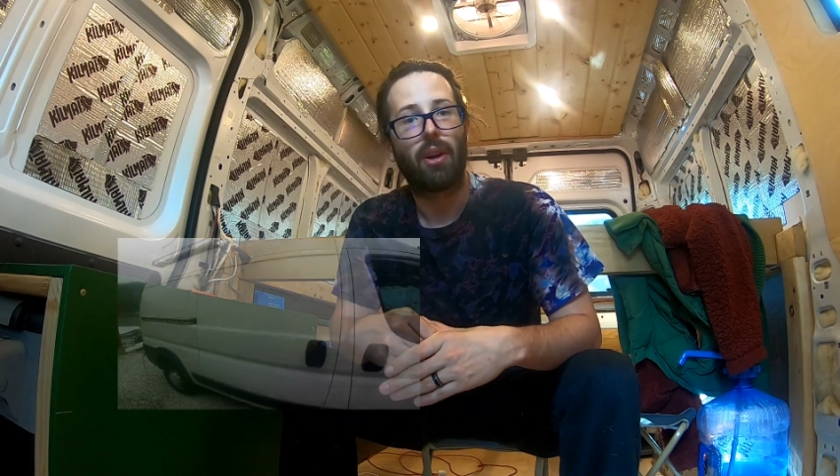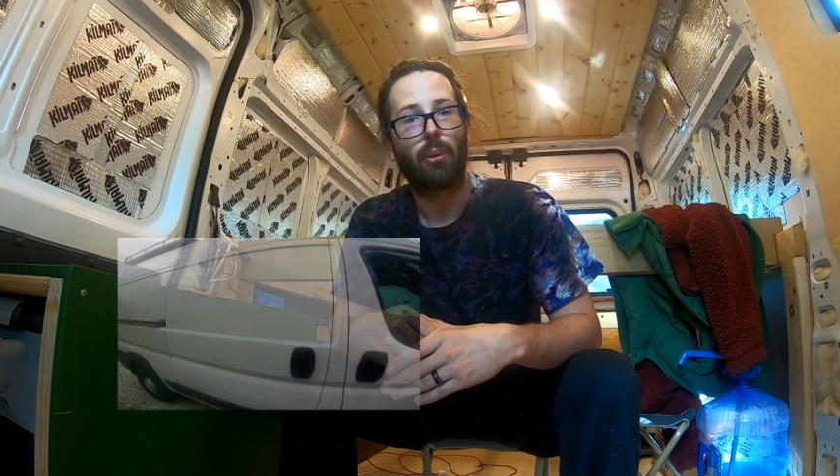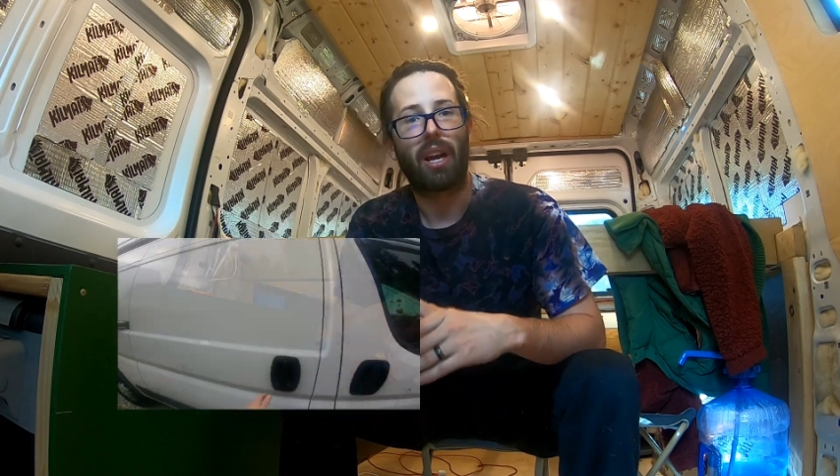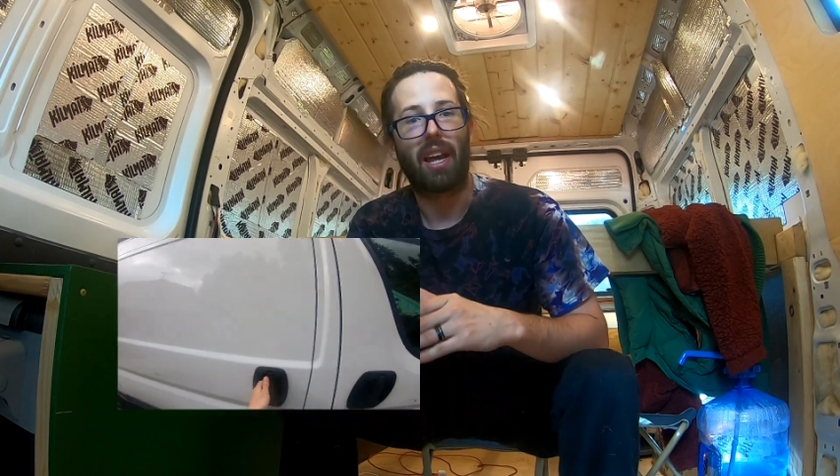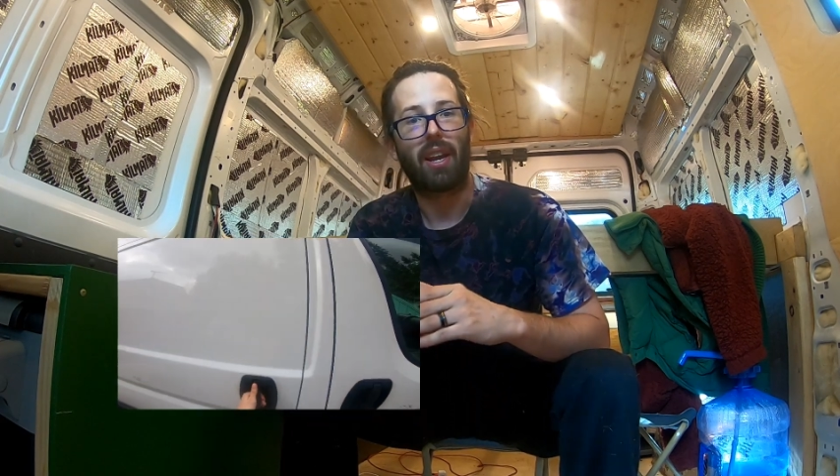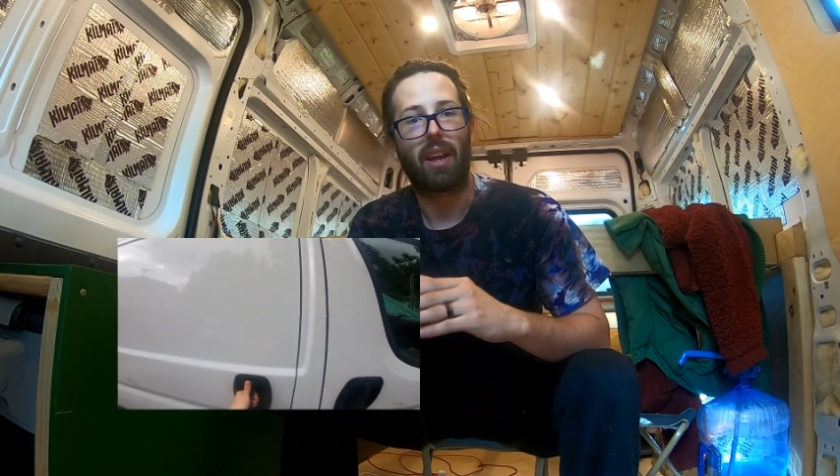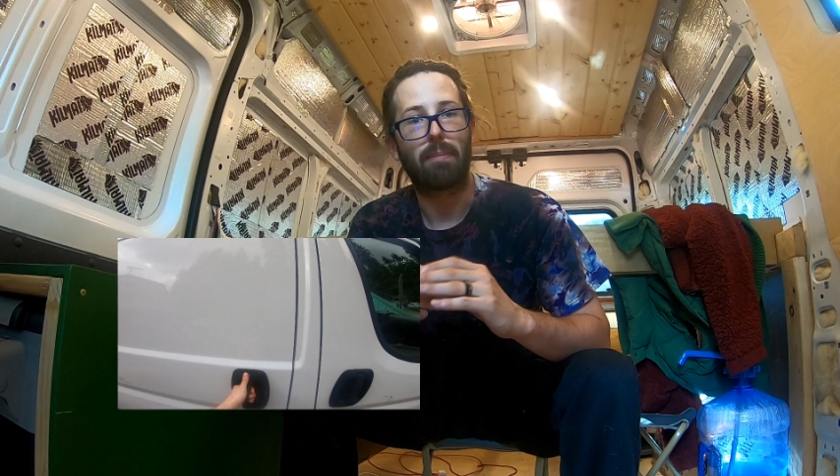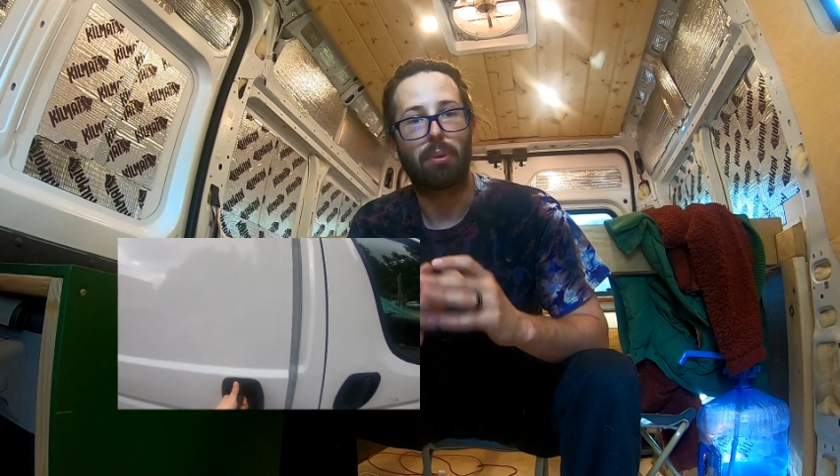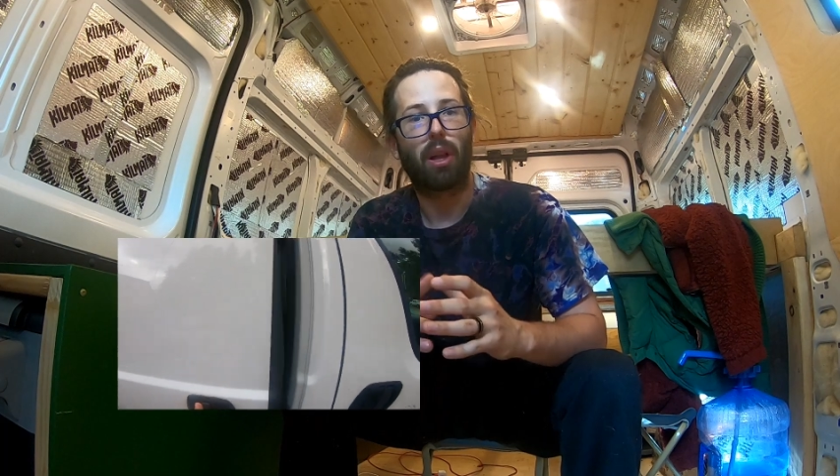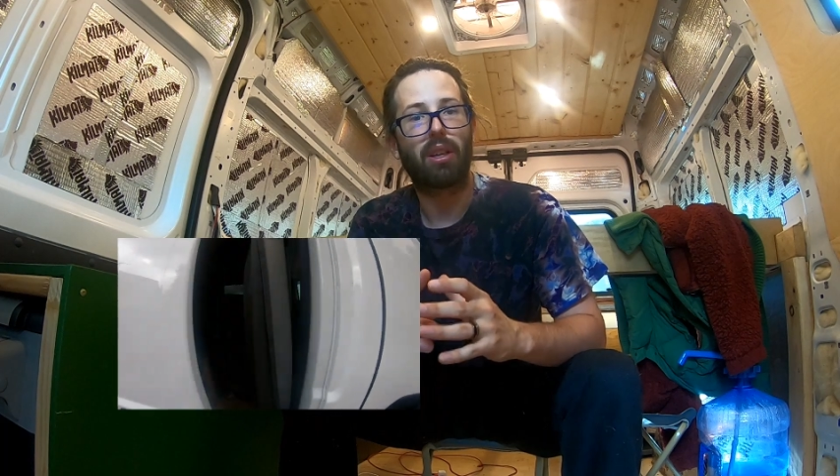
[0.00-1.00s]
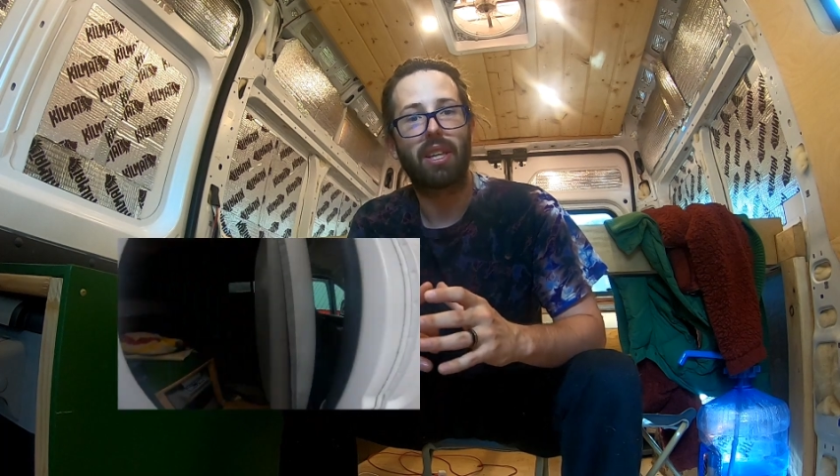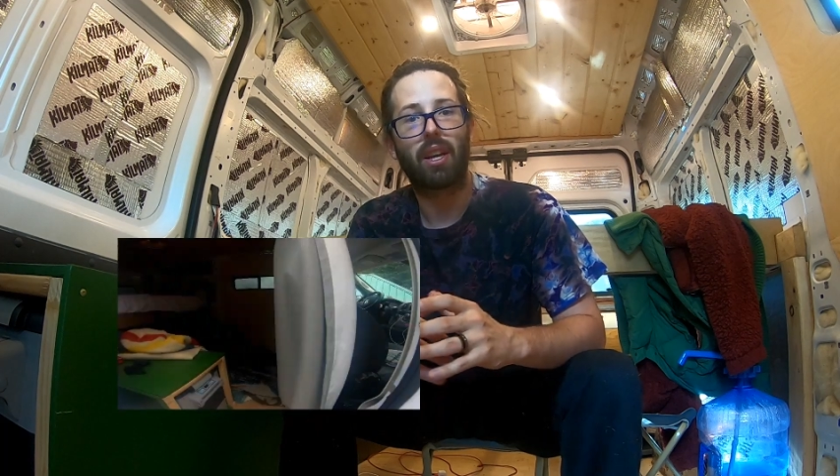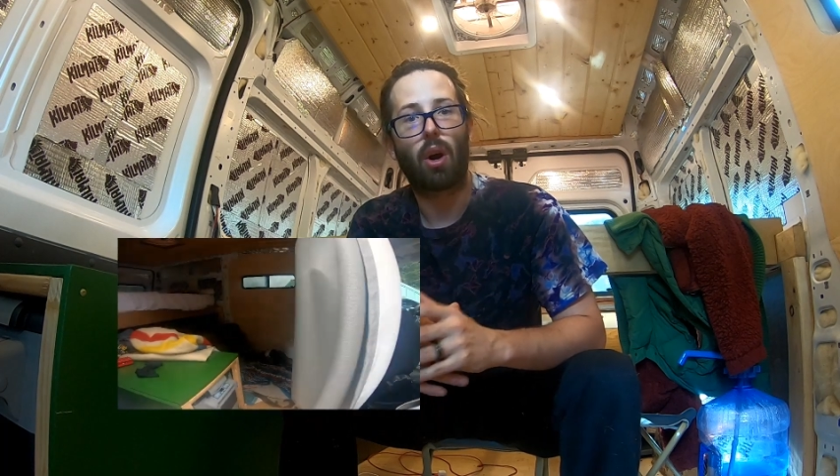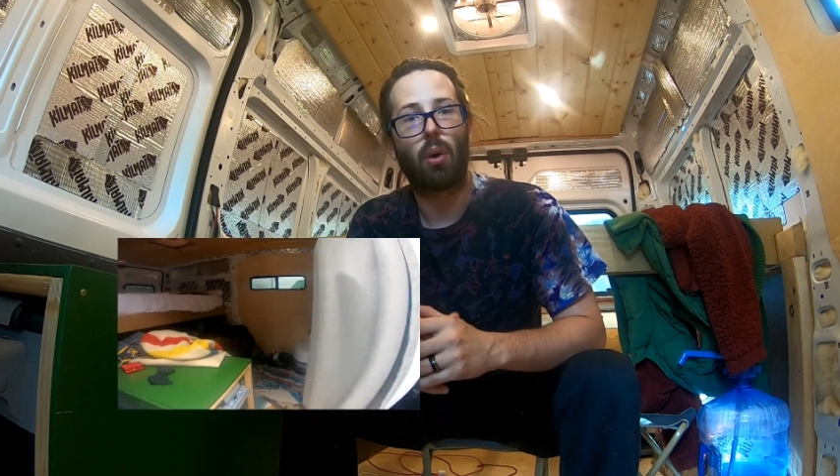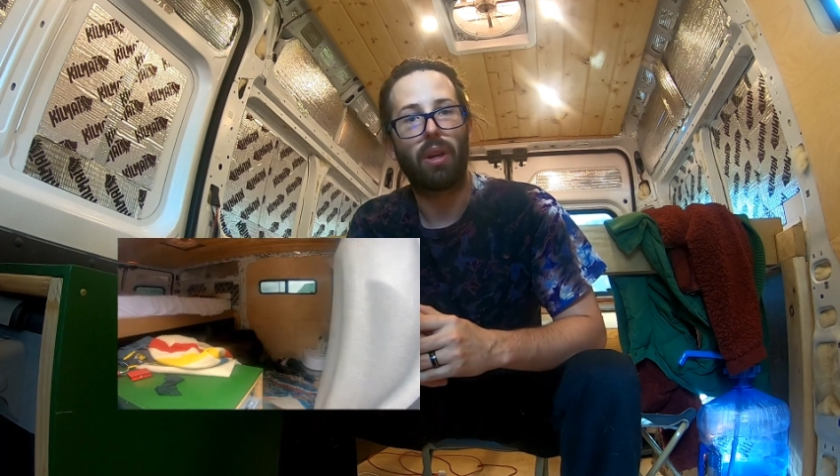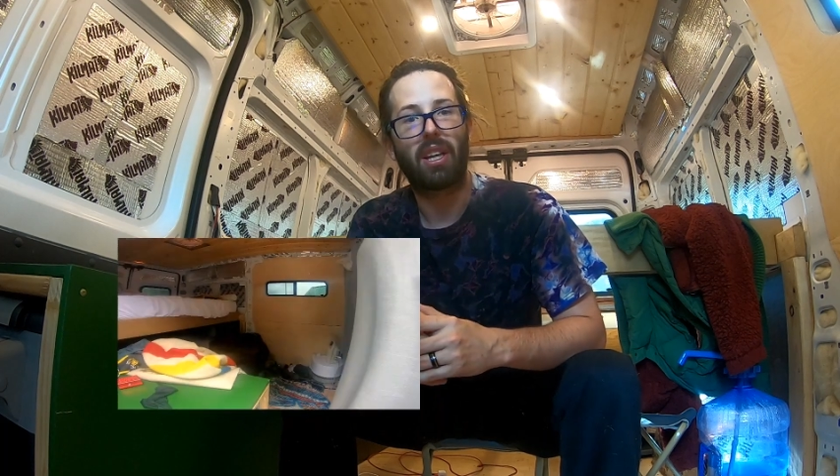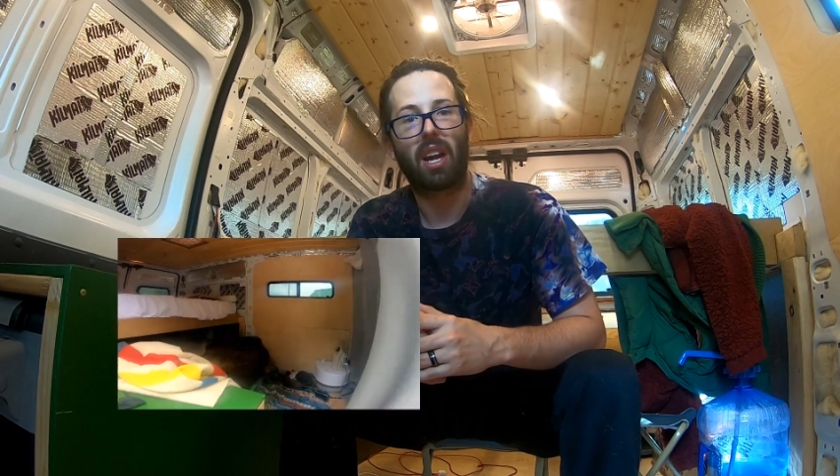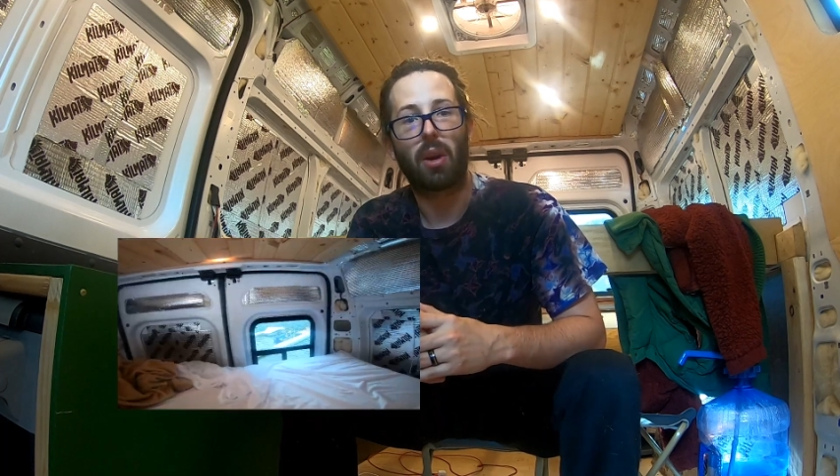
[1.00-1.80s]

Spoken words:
We had it plugged in all weekend.